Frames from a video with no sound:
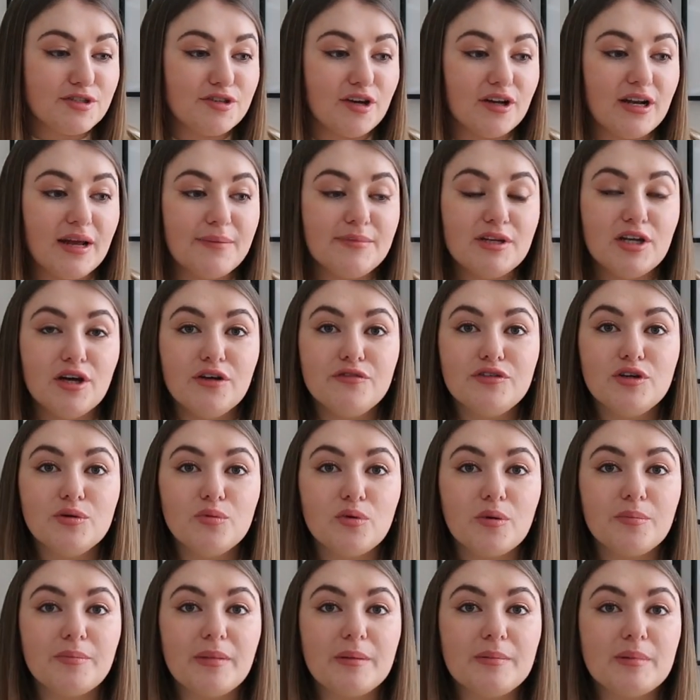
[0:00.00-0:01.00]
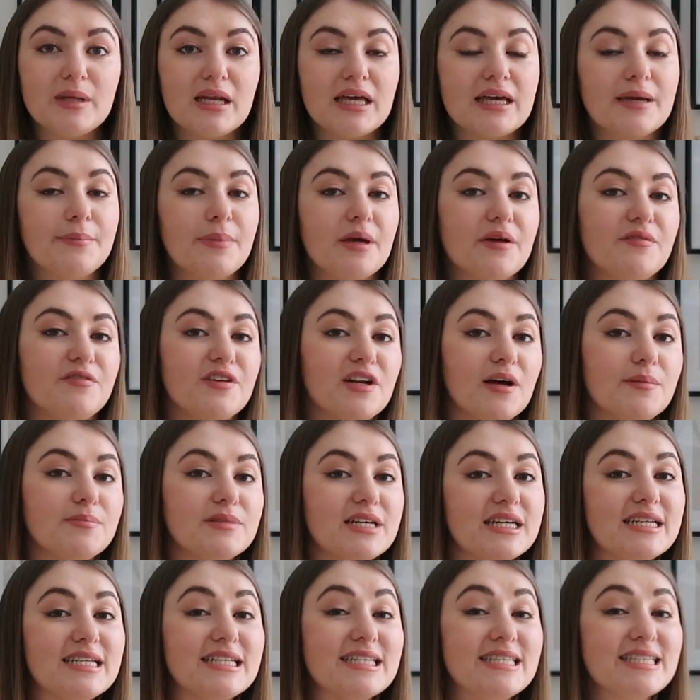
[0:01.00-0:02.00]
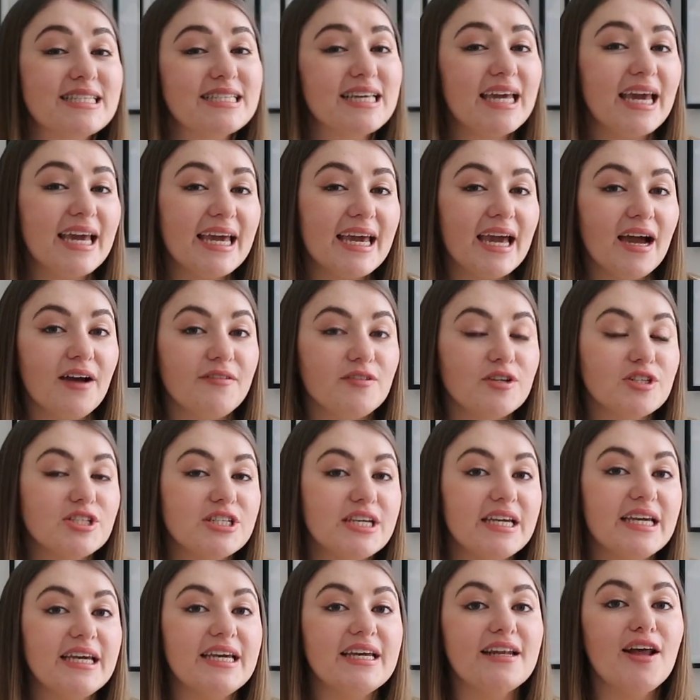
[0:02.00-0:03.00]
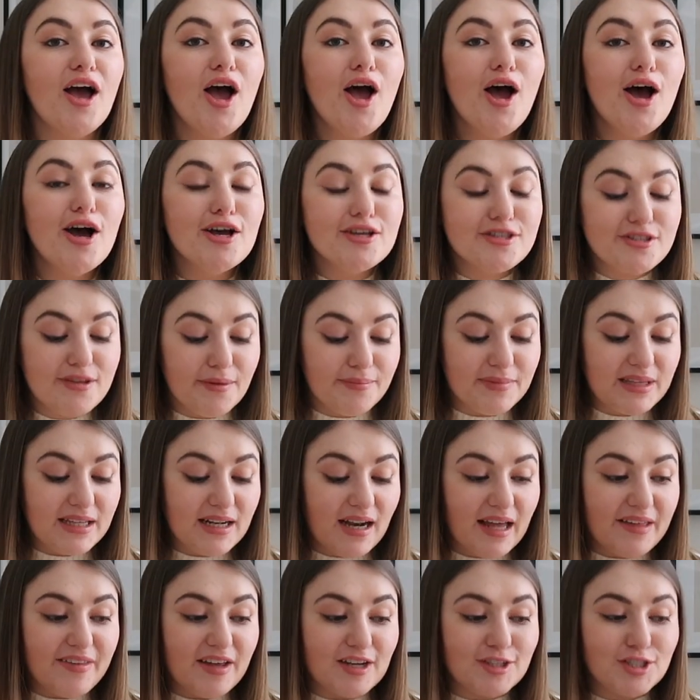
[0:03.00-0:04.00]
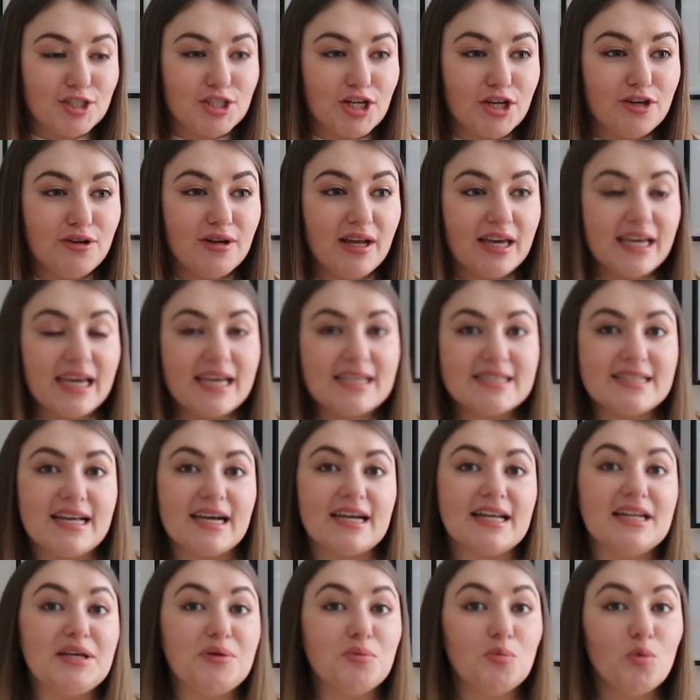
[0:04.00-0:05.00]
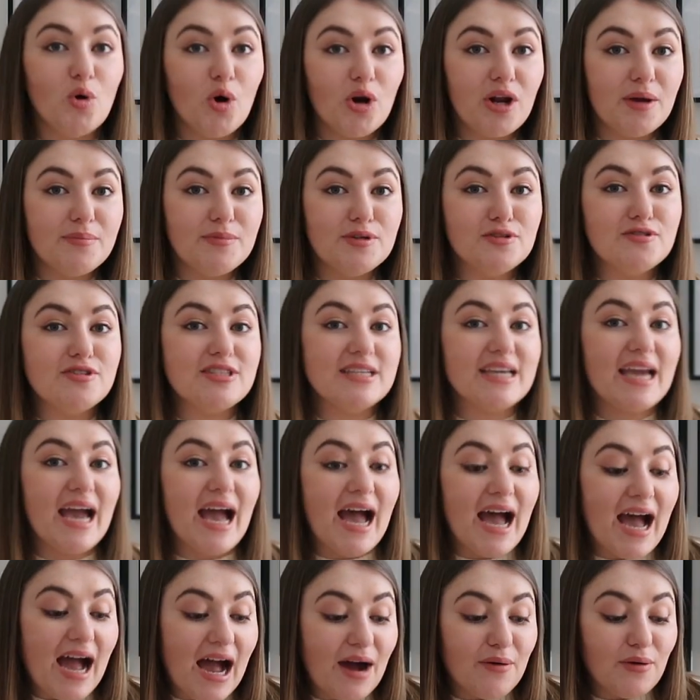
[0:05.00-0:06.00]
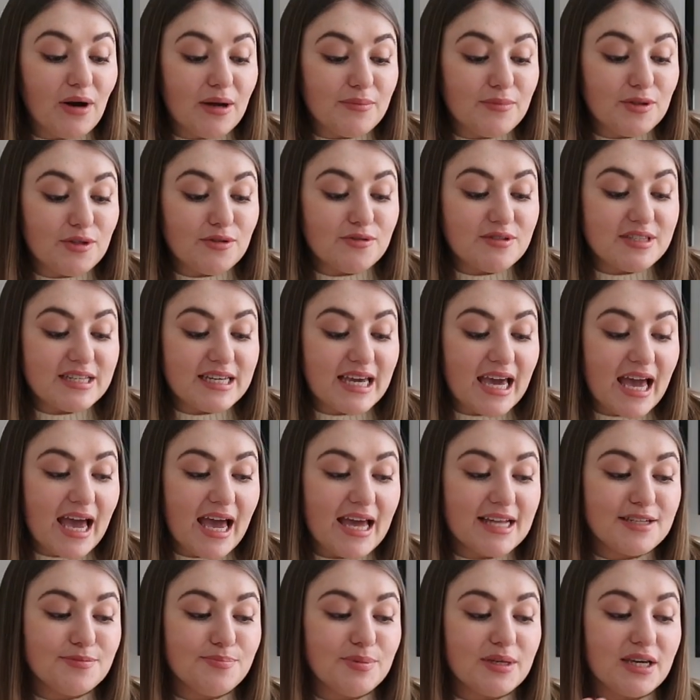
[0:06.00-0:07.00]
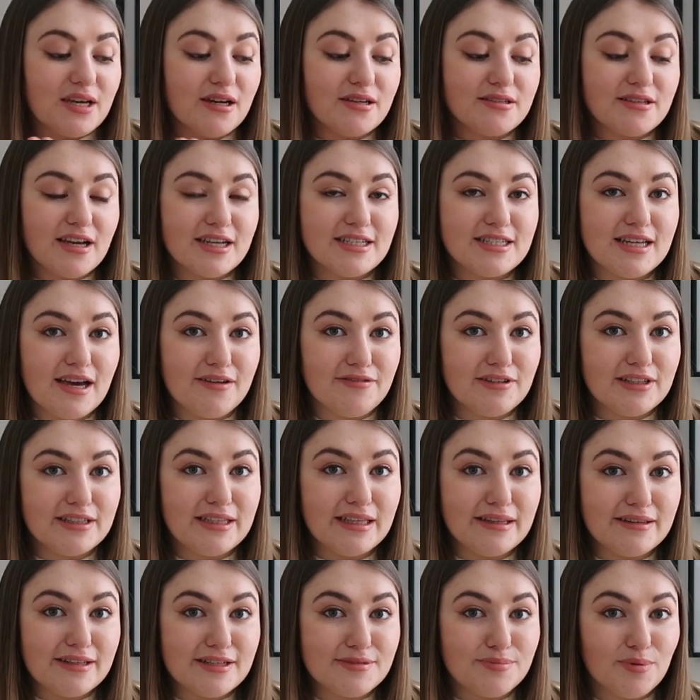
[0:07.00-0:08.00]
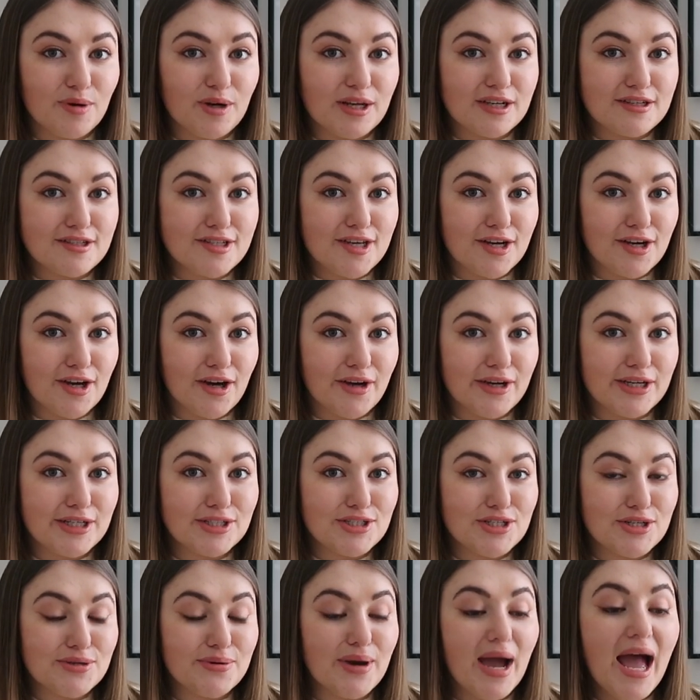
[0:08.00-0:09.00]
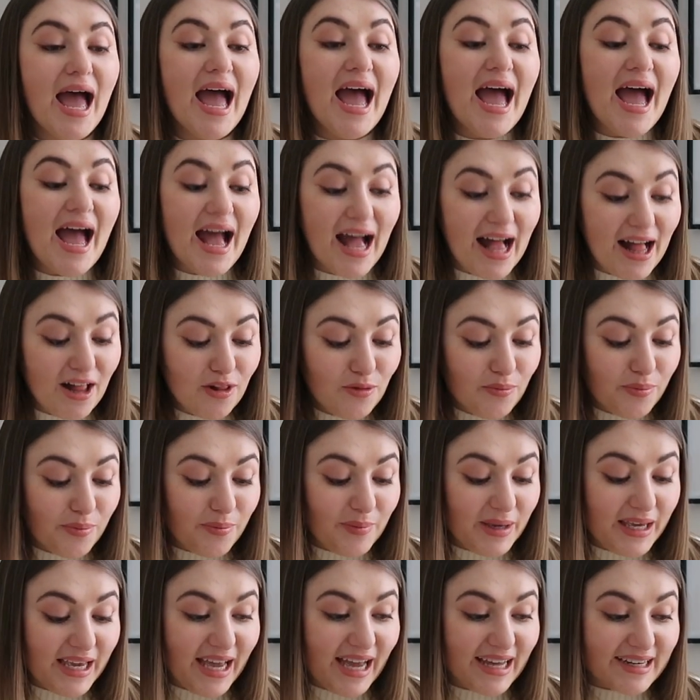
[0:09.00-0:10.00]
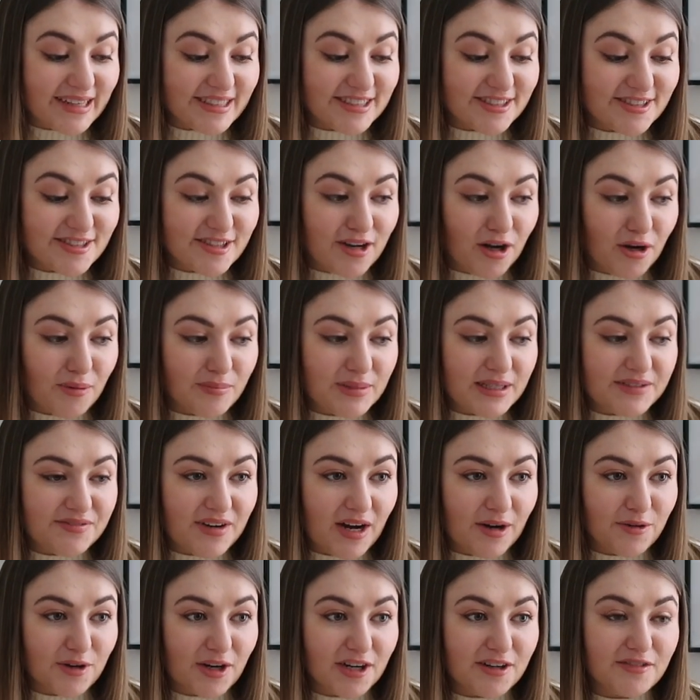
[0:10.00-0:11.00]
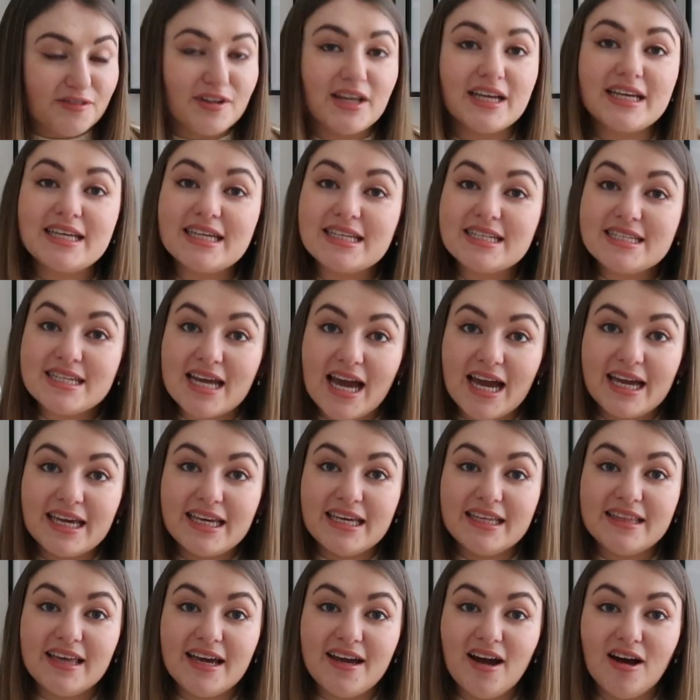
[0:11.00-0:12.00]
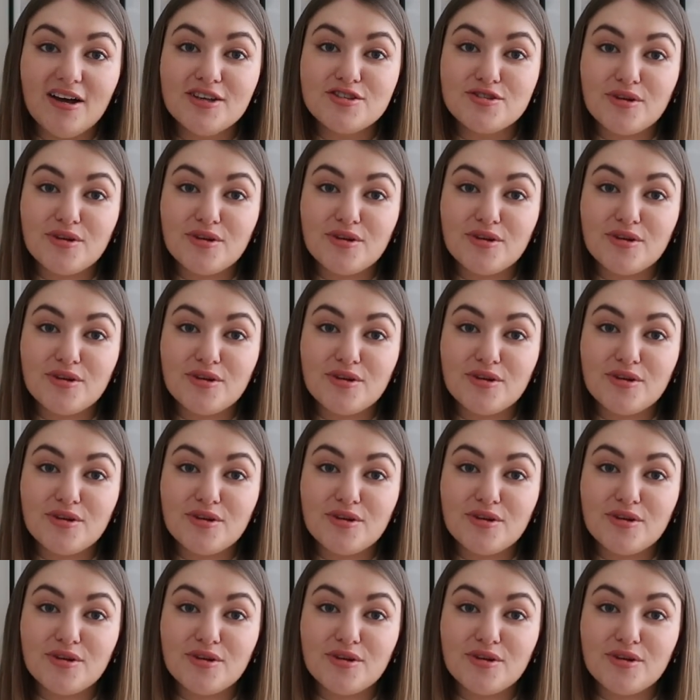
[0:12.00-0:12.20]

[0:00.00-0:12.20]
So let me know if you want maybe like a bit of an updated skincare routine, something like that to show you like exactly what I'm using it, how I'm using it, because I definitely think these products are going to help me and I just can't believe how kind of like techie they are.